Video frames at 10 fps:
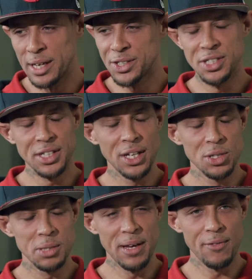let your
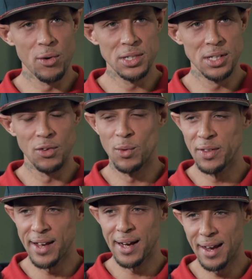skills speak for itself.
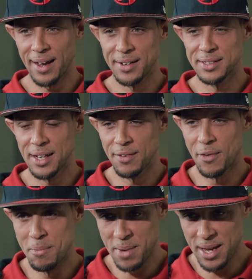One thing I can say
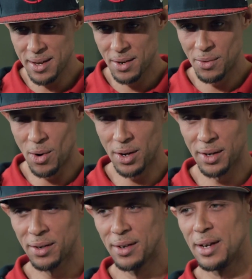for me
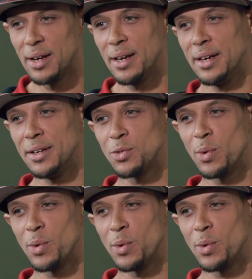working is